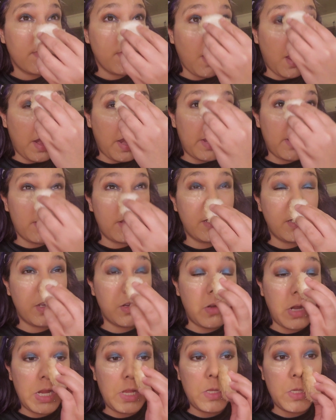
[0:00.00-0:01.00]
And it does a
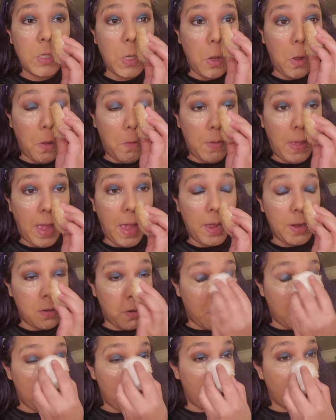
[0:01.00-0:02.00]
great job at
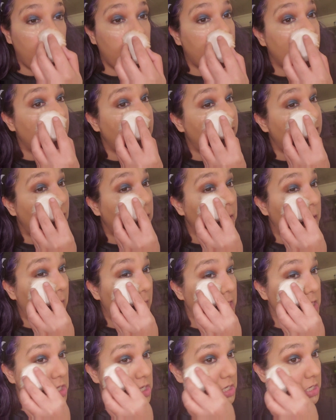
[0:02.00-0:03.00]
not pulling the
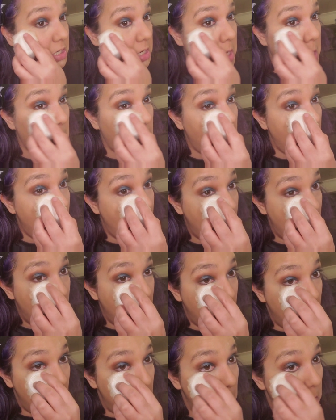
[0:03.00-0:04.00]
foundation
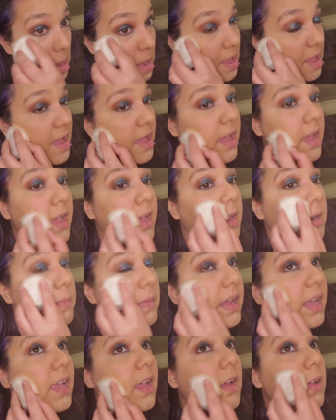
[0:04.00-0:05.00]
and
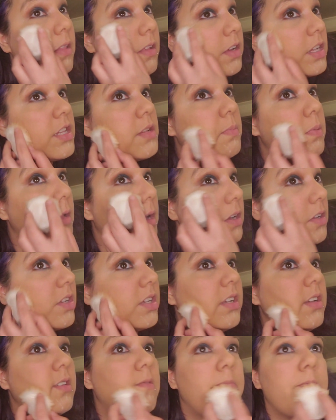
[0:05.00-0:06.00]
making it look
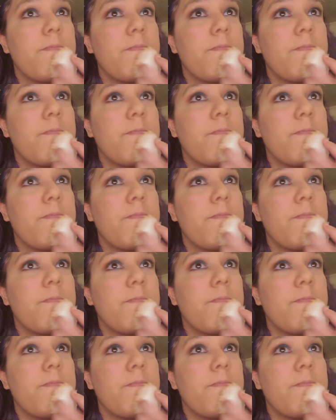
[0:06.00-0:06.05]
splotchy.